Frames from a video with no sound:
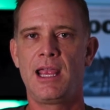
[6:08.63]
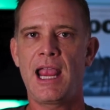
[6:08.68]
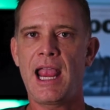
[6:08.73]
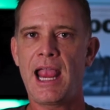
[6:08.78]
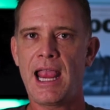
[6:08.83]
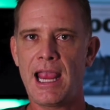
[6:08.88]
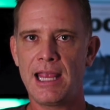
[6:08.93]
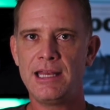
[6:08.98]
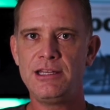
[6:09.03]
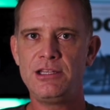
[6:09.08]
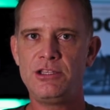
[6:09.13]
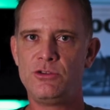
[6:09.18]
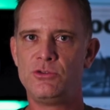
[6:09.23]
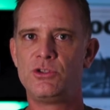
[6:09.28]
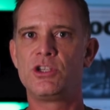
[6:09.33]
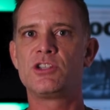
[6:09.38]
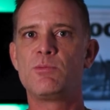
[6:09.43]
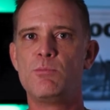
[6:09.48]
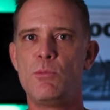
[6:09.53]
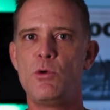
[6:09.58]
and you
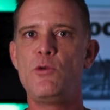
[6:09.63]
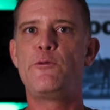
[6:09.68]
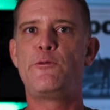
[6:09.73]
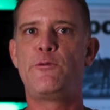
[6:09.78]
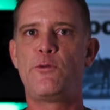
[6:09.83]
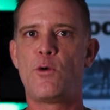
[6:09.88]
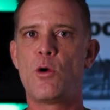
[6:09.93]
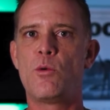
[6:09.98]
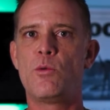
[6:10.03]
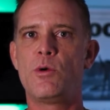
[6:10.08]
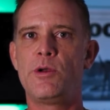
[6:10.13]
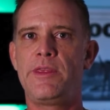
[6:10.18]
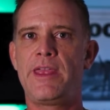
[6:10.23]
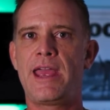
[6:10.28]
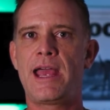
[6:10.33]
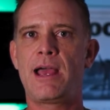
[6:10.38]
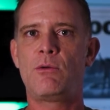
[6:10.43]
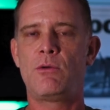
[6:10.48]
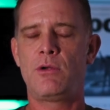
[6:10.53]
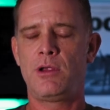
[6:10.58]
just move forward
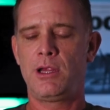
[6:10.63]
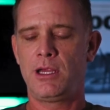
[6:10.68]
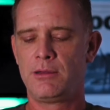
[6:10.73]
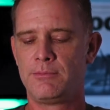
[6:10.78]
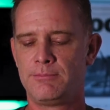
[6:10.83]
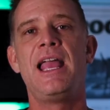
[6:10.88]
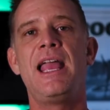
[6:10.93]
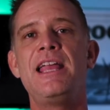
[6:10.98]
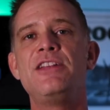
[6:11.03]
that way.